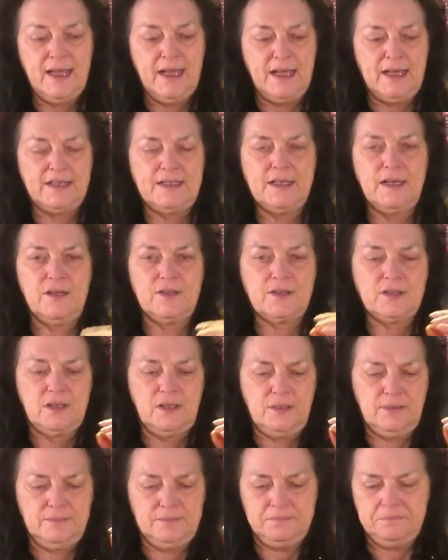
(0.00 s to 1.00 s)
It
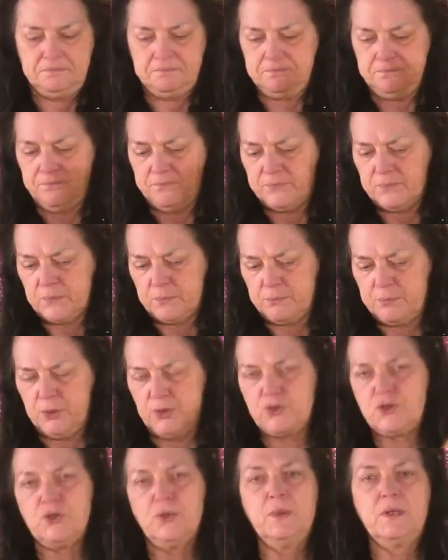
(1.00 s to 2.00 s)
doesn't
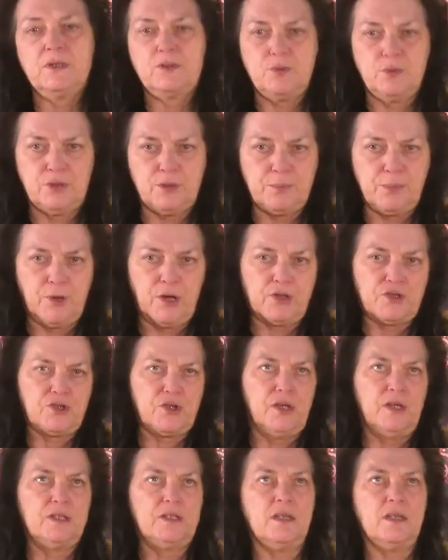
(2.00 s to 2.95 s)
put you into a depression. It